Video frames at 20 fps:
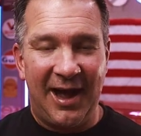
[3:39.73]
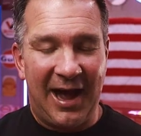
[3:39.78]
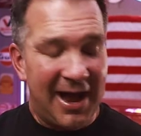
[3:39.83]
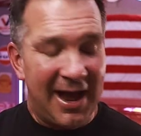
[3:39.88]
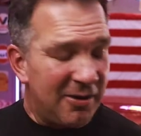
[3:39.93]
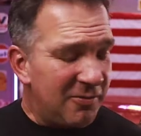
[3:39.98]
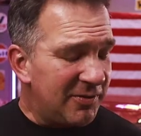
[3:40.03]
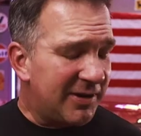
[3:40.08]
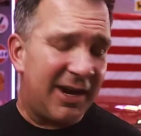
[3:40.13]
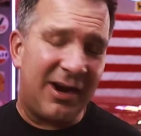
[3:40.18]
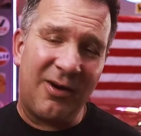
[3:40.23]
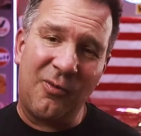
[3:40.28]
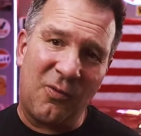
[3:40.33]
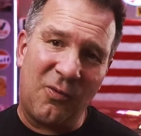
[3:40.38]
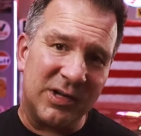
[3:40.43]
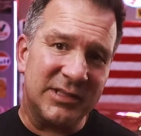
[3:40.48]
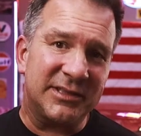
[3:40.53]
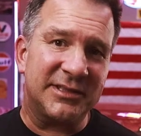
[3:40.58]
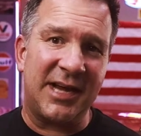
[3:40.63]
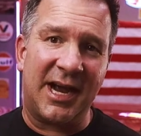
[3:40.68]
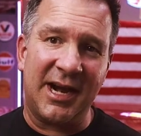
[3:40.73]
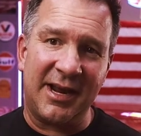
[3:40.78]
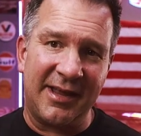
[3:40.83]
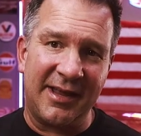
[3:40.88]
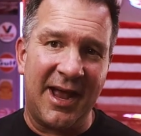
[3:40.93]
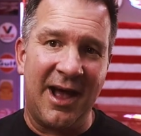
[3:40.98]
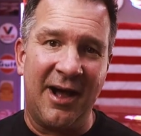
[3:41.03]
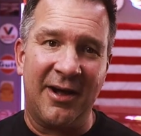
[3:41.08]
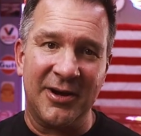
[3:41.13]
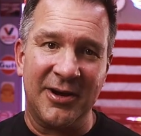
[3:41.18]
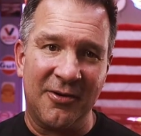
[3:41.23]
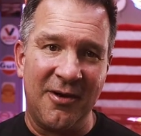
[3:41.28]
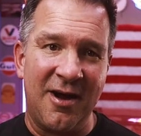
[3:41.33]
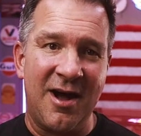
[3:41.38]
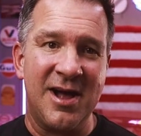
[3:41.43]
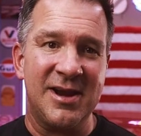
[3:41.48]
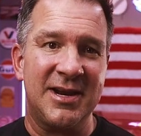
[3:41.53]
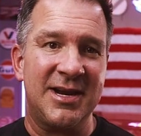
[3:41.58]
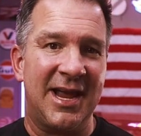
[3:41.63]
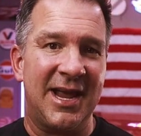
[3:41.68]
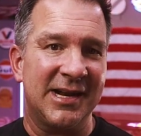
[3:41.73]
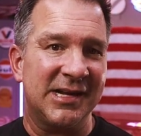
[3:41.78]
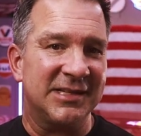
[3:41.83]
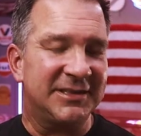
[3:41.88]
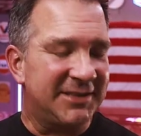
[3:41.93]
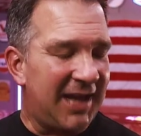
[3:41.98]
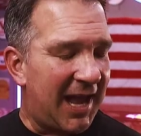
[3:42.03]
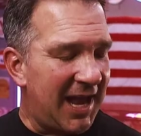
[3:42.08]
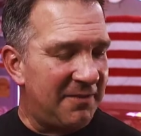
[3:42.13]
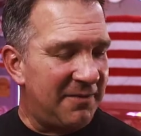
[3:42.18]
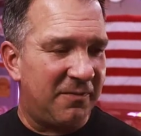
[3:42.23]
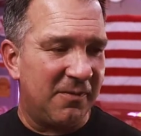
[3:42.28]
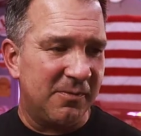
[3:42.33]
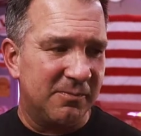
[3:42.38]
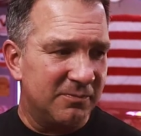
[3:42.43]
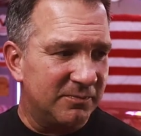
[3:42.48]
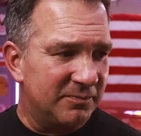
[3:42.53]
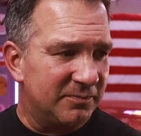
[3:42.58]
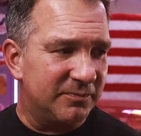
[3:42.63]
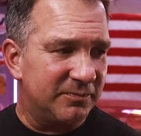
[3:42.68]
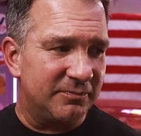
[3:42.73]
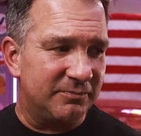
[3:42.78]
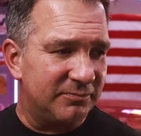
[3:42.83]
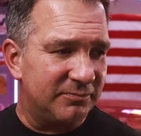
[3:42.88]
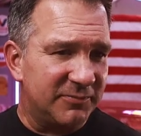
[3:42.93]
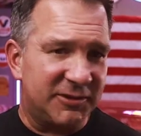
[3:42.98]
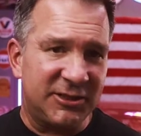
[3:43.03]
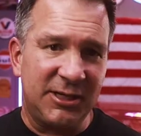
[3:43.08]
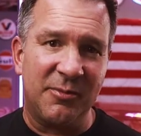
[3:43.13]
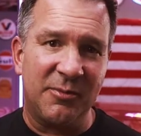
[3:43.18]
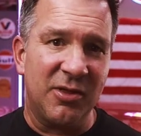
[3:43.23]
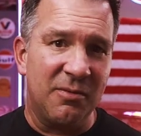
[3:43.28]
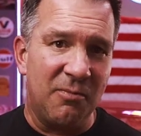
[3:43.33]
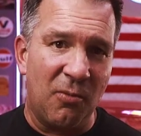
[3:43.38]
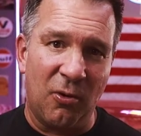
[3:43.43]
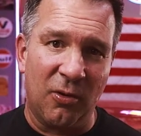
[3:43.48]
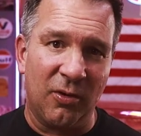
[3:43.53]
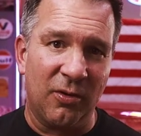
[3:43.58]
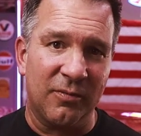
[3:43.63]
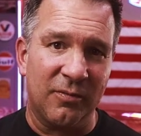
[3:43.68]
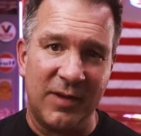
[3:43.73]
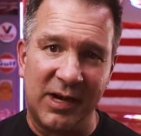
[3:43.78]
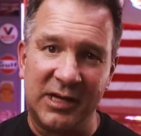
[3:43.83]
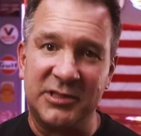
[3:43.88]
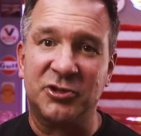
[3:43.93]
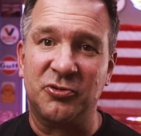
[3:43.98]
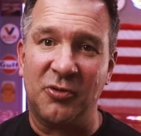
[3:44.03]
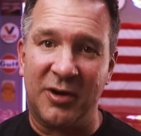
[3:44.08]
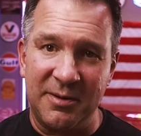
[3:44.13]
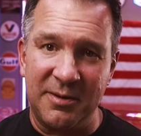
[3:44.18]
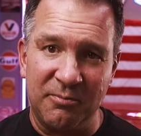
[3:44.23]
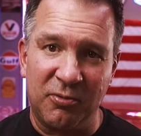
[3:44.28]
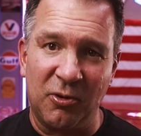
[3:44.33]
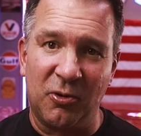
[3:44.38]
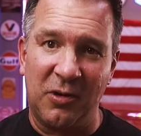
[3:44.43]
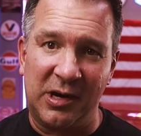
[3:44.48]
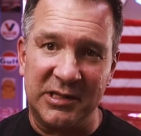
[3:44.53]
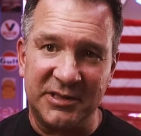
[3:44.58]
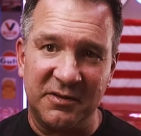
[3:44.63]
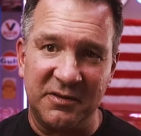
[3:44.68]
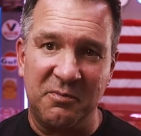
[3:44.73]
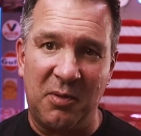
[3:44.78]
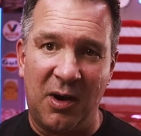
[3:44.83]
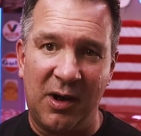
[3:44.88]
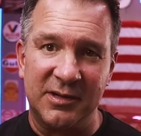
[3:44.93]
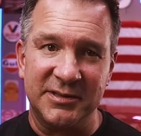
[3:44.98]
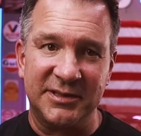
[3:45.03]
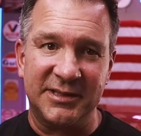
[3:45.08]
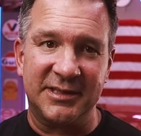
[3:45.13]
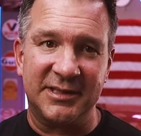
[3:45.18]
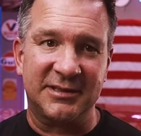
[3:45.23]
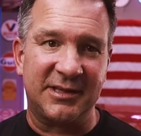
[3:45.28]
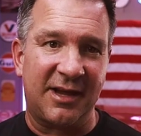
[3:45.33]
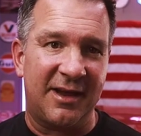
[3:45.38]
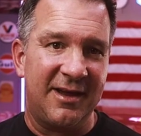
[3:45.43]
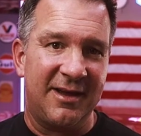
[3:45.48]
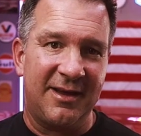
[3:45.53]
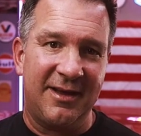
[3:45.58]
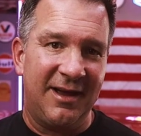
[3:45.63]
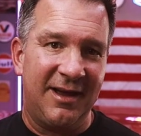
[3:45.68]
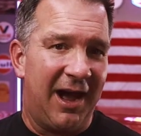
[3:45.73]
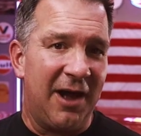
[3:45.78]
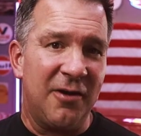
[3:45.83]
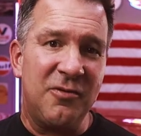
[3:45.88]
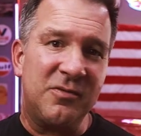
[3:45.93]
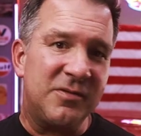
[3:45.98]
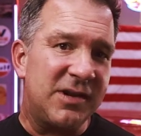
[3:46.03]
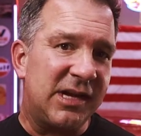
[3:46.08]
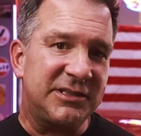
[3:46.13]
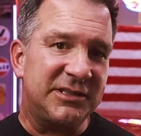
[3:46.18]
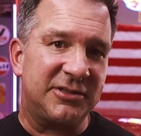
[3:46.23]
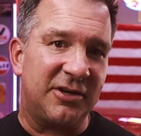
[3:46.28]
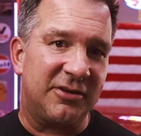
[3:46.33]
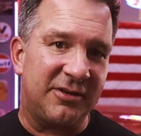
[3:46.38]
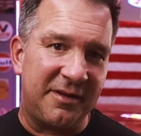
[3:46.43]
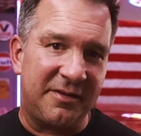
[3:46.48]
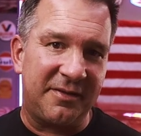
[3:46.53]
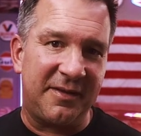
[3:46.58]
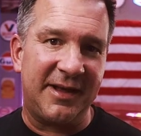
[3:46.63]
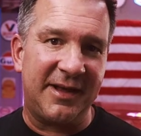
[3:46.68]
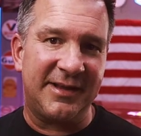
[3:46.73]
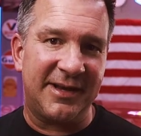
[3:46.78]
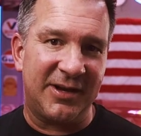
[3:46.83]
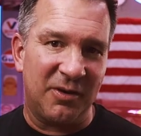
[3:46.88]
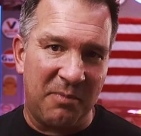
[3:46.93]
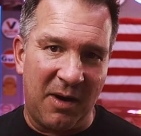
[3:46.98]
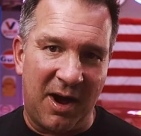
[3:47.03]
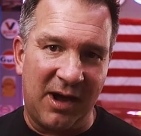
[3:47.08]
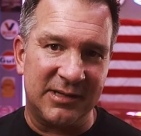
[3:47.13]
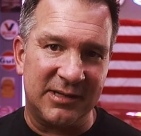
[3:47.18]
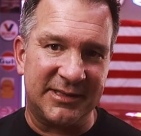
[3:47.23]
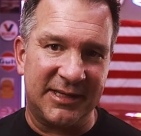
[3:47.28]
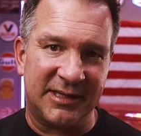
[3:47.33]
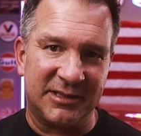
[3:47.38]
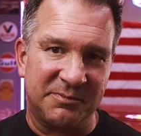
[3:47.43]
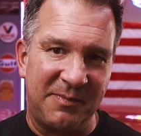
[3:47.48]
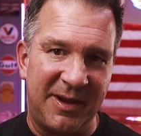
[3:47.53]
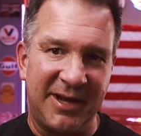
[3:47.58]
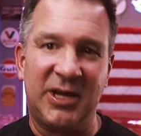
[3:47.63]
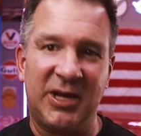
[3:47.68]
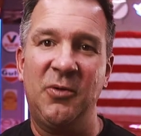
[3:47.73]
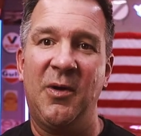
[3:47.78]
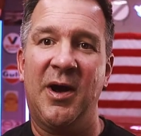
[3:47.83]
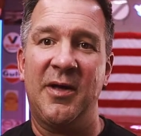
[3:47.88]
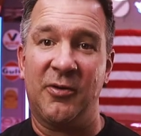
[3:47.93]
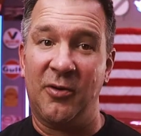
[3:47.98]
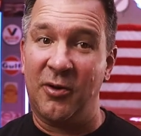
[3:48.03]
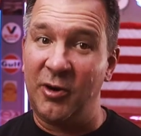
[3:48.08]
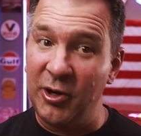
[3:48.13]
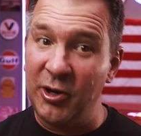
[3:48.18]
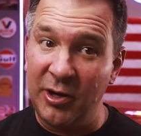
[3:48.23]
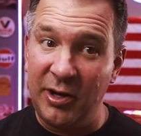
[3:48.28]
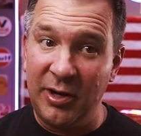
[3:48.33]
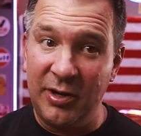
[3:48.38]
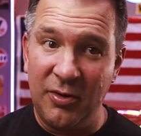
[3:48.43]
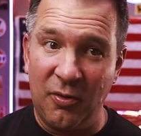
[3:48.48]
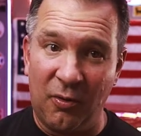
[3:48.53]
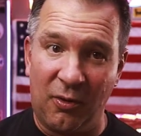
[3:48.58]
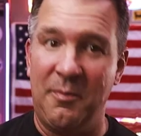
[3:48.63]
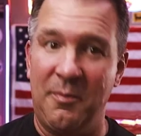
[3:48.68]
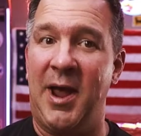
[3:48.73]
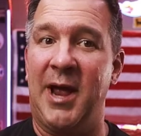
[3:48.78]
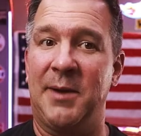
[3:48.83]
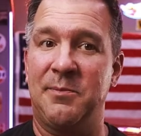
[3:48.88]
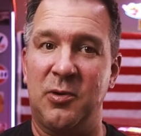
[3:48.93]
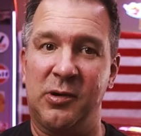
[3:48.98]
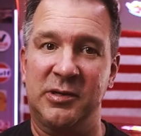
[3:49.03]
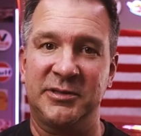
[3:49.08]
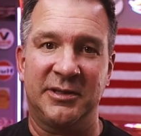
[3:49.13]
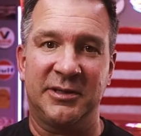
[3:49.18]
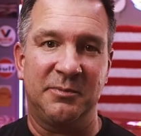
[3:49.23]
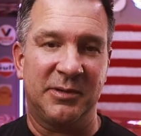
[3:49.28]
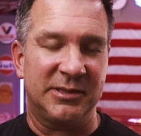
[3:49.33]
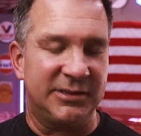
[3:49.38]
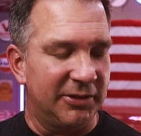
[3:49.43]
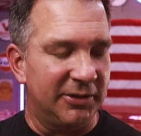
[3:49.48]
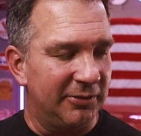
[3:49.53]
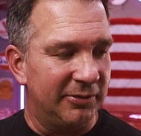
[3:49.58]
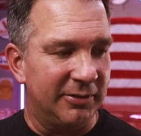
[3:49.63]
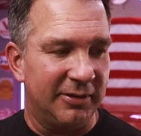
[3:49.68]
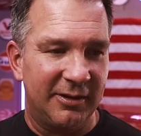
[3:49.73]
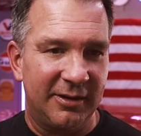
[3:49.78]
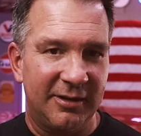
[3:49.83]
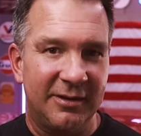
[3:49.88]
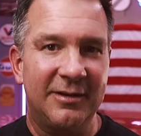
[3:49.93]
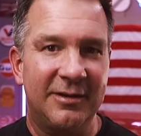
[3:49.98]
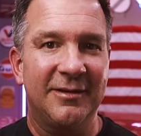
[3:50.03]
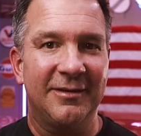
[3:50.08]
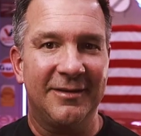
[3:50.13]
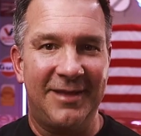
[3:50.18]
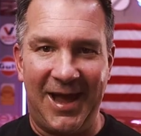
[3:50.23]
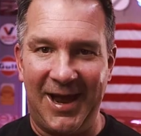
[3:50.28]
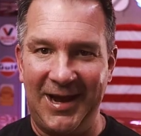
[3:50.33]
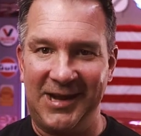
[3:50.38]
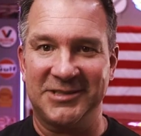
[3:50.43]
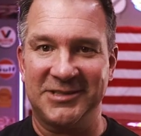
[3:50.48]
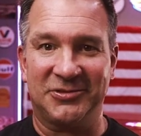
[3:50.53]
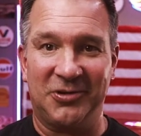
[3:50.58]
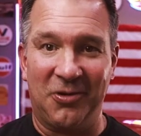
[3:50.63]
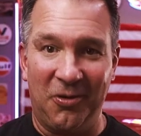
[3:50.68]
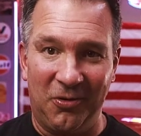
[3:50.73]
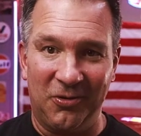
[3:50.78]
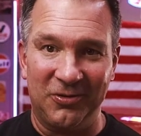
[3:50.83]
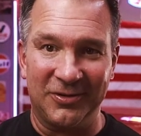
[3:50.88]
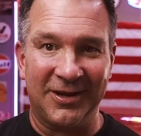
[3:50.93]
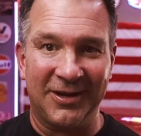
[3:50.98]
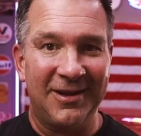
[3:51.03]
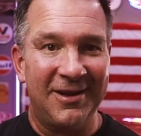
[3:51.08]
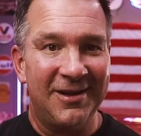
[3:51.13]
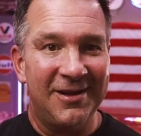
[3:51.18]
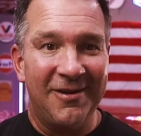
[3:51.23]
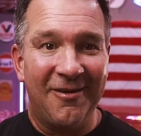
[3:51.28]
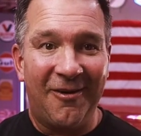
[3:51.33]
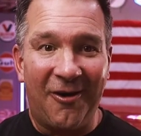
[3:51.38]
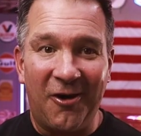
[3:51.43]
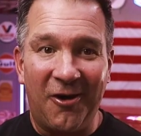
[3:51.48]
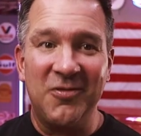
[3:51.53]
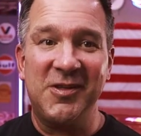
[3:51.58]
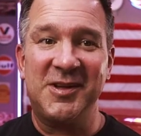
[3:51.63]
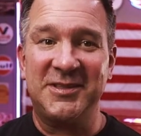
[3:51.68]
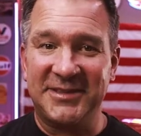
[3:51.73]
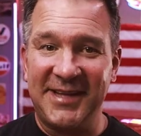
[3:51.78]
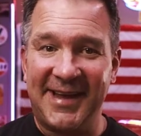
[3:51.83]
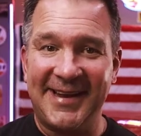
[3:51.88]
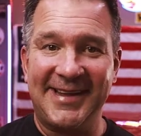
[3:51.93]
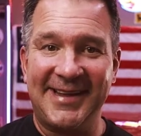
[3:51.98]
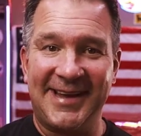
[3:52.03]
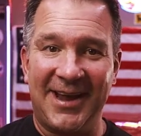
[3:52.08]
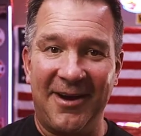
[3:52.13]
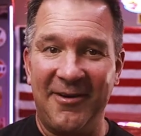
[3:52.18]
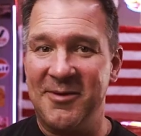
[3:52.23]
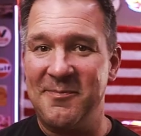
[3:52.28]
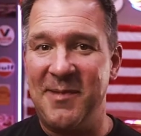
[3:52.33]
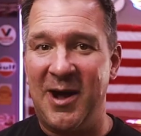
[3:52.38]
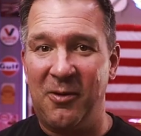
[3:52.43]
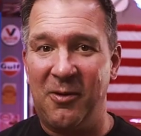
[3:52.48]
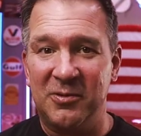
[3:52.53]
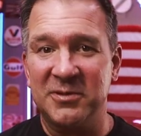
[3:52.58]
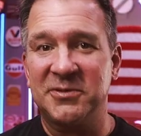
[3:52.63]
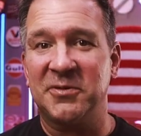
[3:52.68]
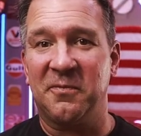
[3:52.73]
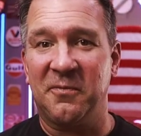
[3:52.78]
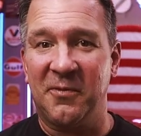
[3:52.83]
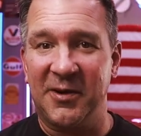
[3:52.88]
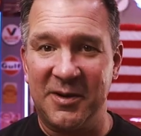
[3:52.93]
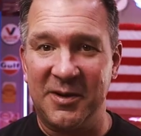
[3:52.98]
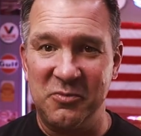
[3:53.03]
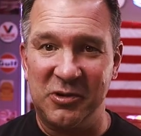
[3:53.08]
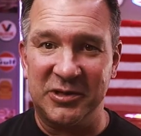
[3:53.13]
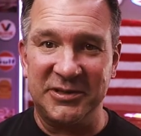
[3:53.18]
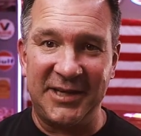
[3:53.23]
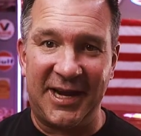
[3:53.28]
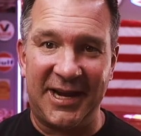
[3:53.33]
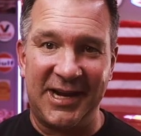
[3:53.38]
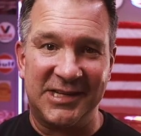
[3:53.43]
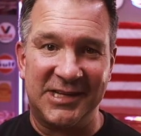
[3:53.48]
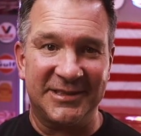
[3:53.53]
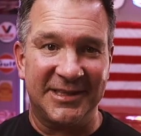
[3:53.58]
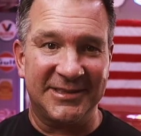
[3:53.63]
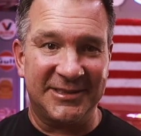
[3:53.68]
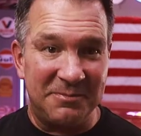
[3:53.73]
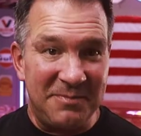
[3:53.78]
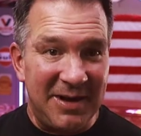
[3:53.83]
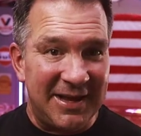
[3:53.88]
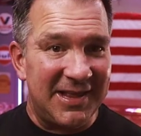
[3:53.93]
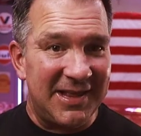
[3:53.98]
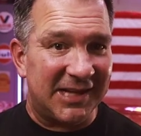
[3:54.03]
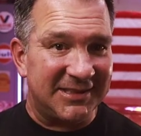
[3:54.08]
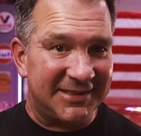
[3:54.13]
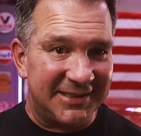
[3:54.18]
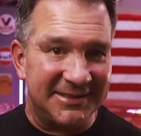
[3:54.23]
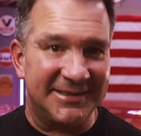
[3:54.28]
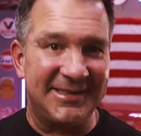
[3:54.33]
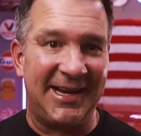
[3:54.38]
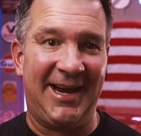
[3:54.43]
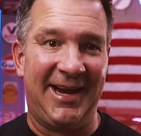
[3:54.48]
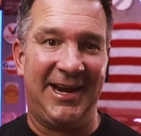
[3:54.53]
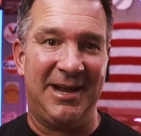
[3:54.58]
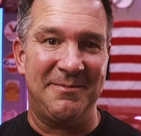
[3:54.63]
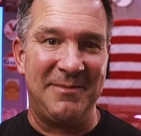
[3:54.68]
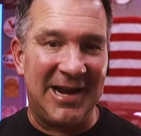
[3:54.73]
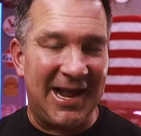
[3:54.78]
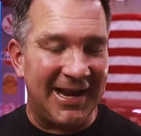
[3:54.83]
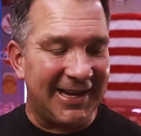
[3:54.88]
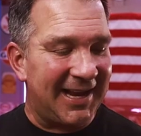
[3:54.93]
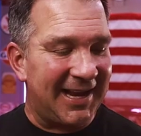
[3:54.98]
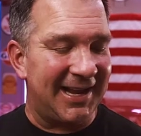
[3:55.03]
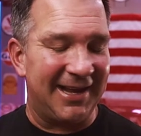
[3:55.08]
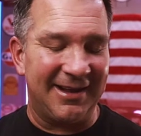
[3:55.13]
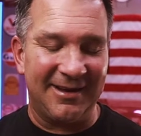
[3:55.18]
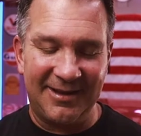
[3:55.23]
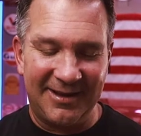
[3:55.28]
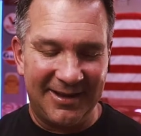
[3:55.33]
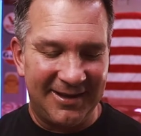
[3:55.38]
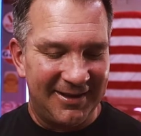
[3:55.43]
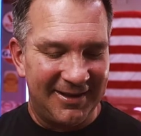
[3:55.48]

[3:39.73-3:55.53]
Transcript: I don't care what side of the aisle you're on, and aside from some of the more extreme progressive policies, I don't necessarily think that your politics make you either a good or a bad person. But dude, that is cold. All this lady cared about was her freaking Mercedes. And to me, that's insane. I mean, I get it.